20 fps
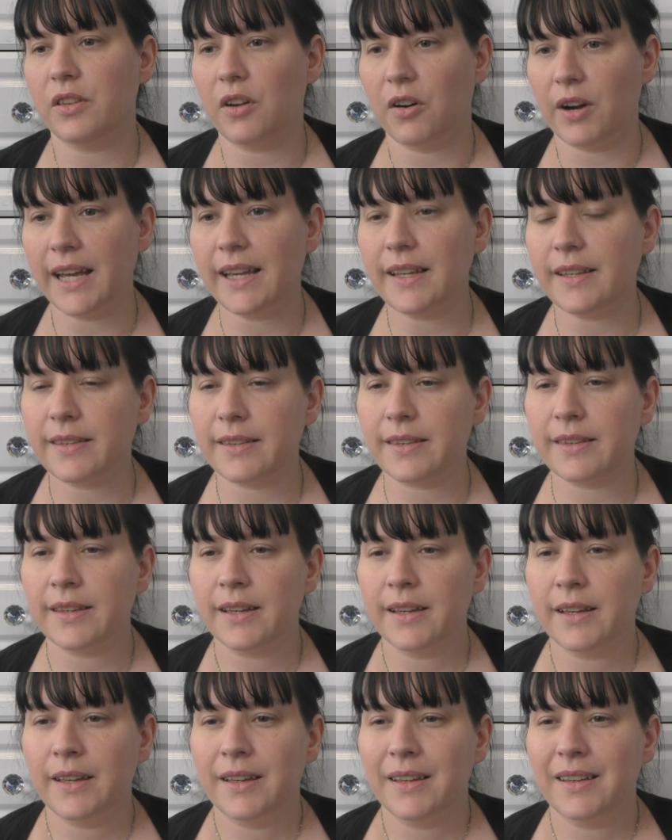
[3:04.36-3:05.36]
nice
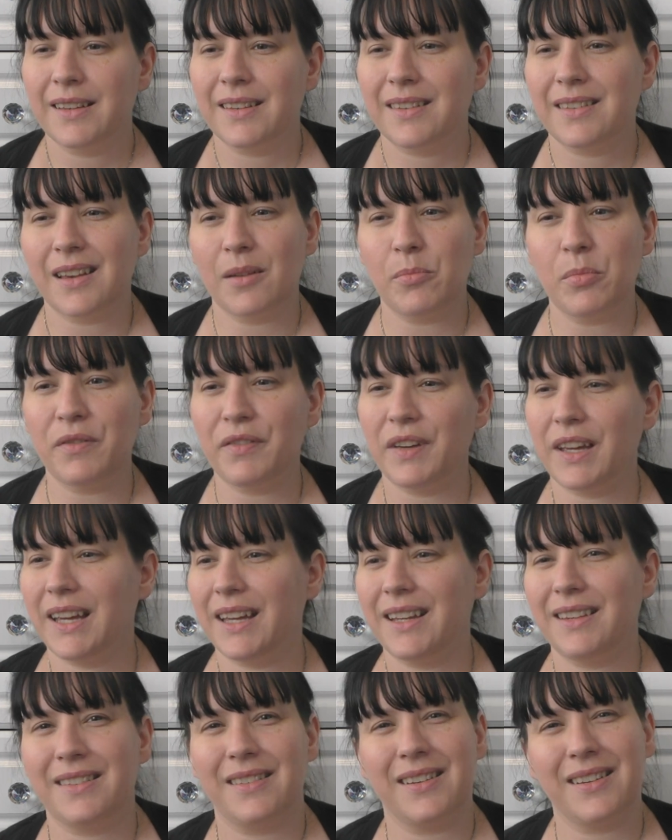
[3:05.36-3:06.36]
some of
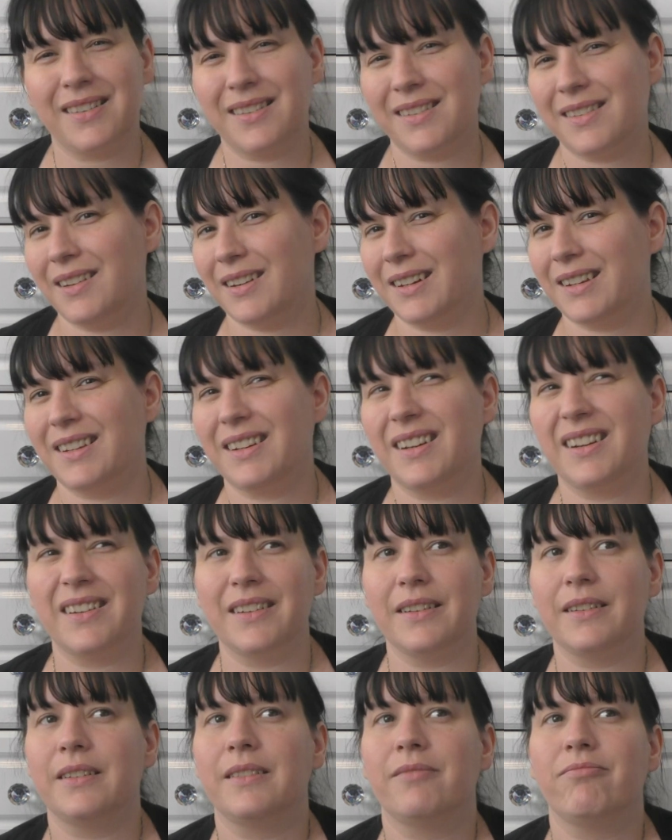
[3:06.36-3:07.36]
it just I don't
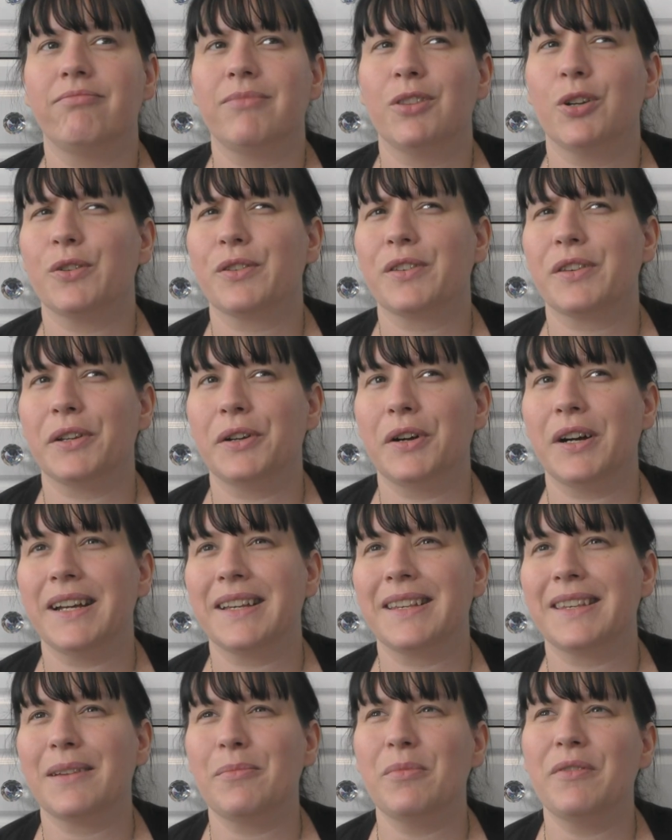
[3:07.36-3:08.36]
know not so
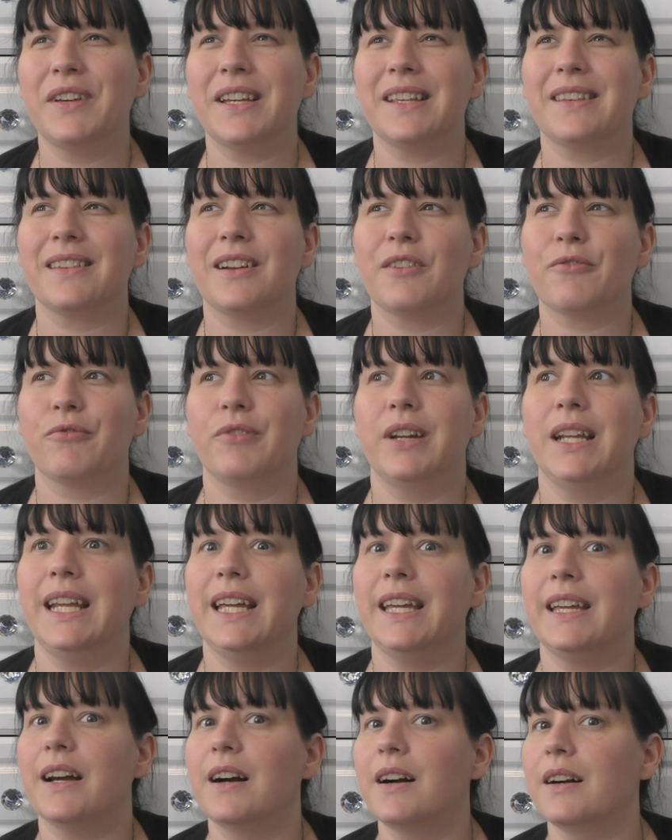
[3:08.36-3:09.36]
nice some of it's like really
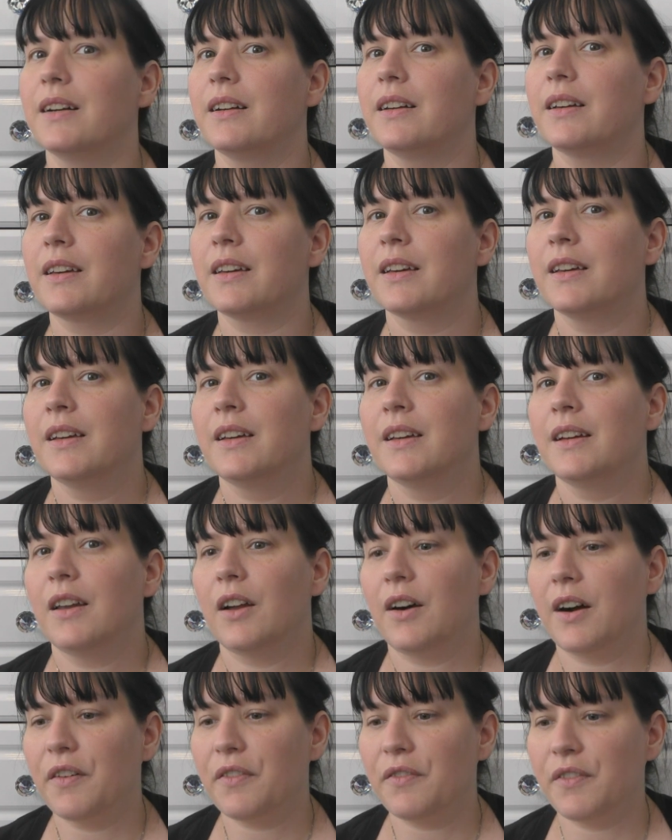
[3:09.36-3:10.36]
young
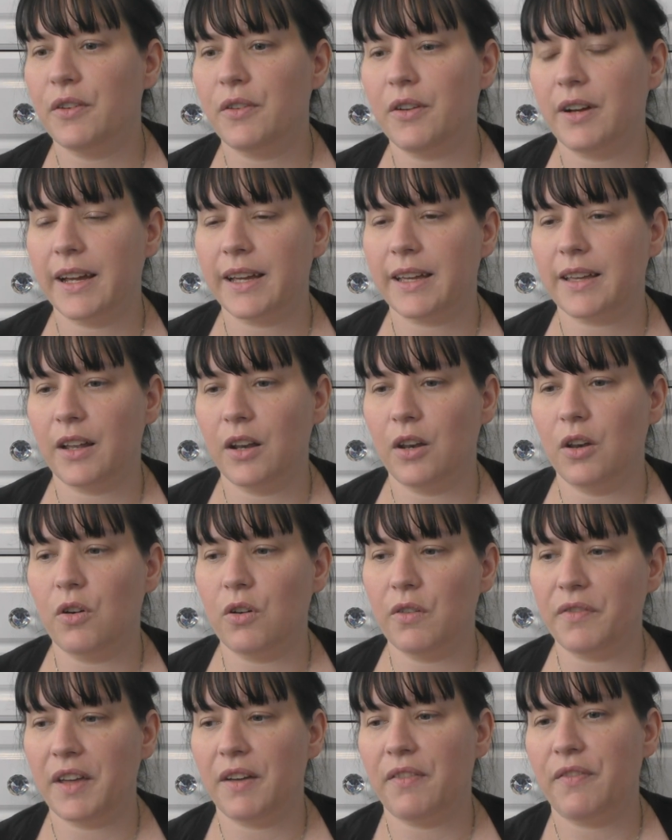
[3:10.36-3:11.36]
like I feel like a lot
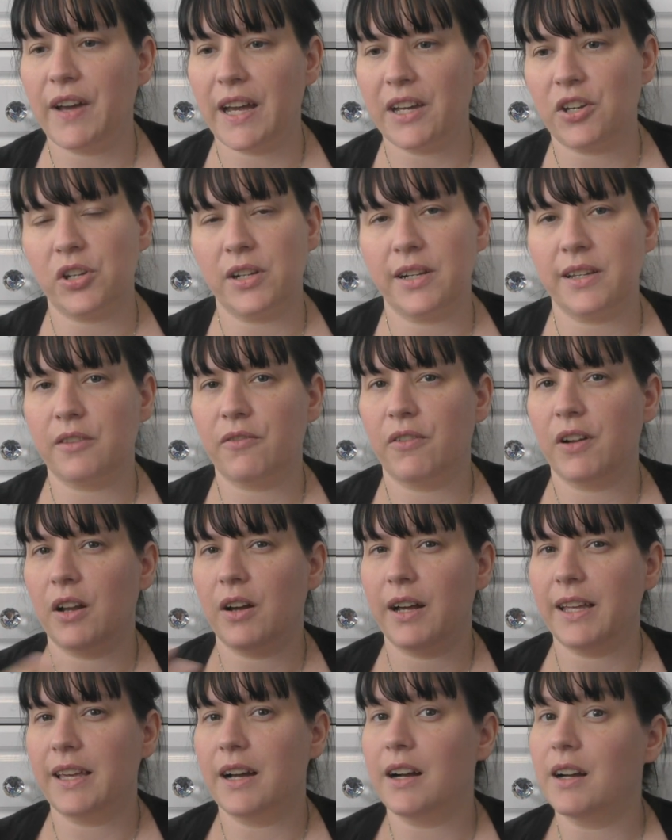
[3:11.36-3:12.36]
of their fashion is for
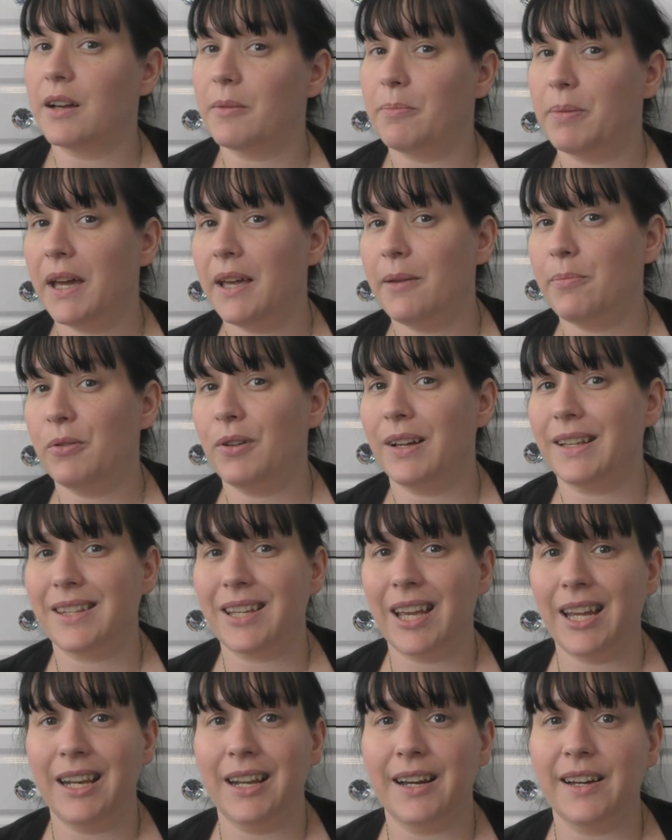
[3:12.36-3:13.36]
like younger people like
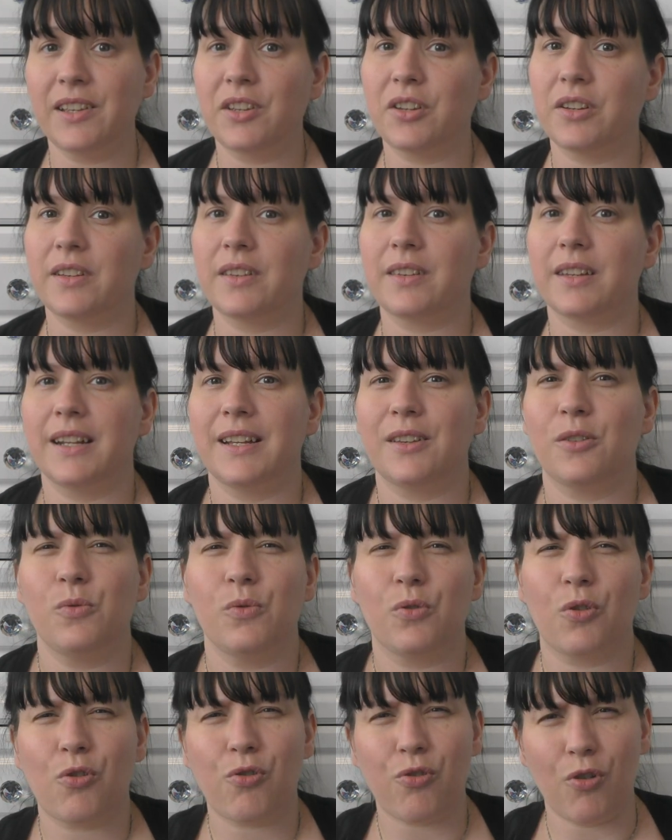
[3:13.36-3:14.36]
teenagers and it's
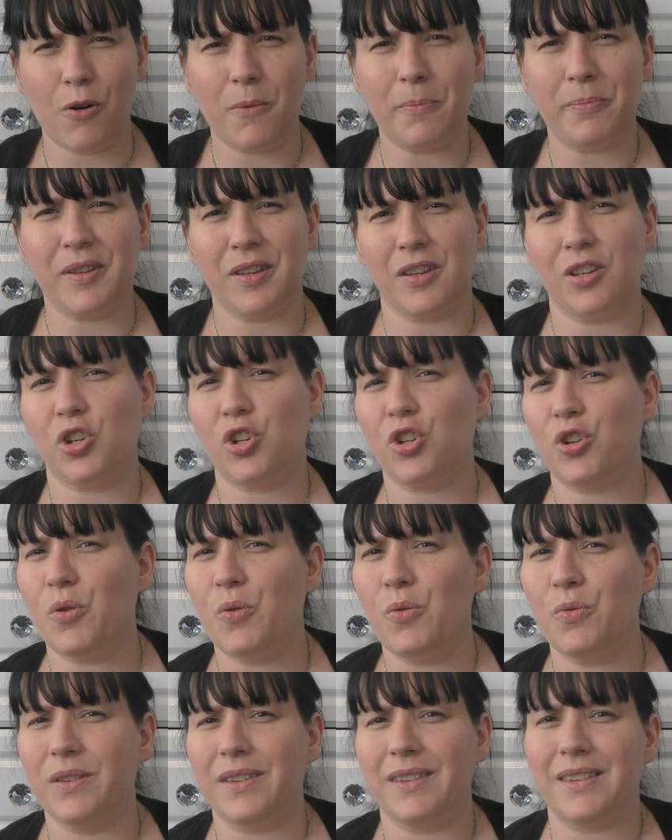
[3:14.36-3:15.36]
all cropped and
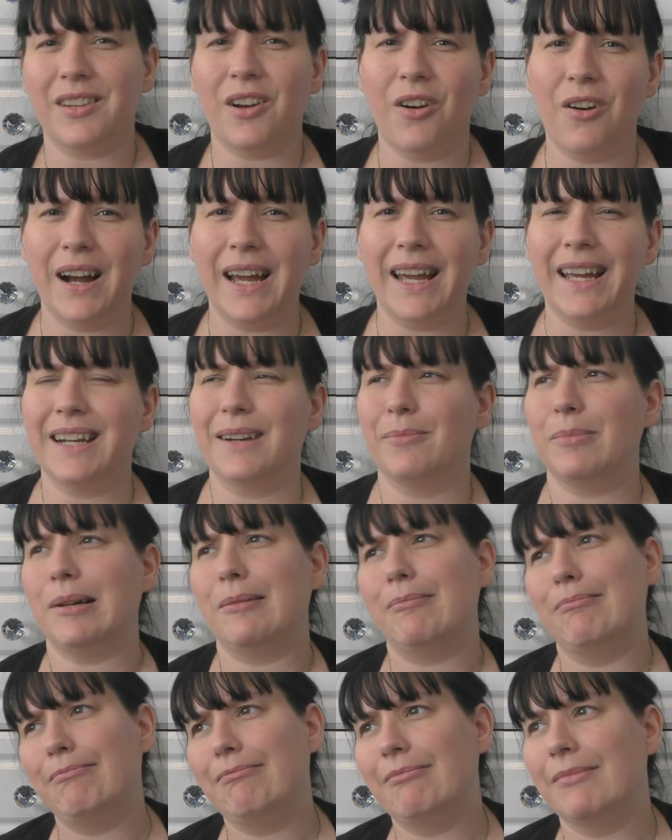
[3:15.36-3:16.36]
short and tight and I'm
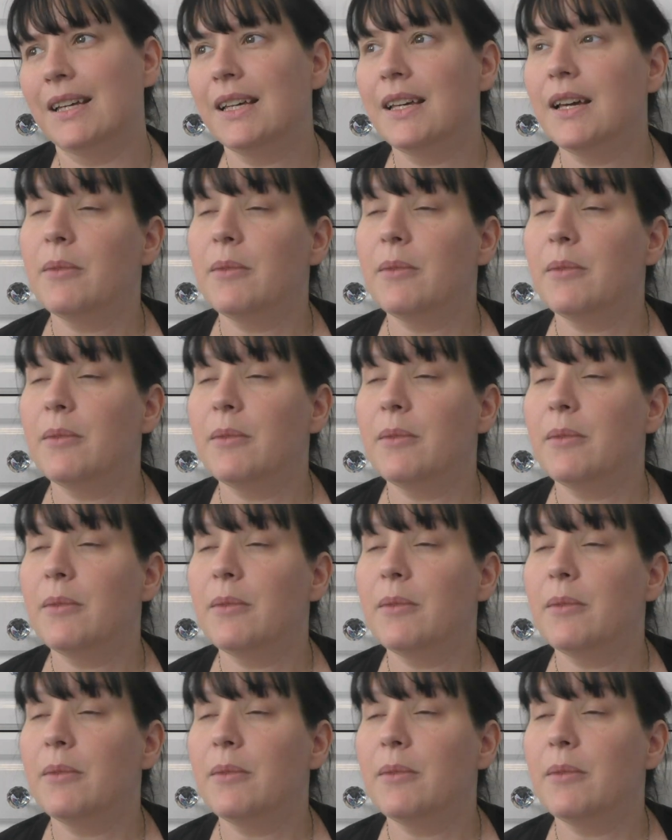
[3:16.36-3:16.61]
like mm.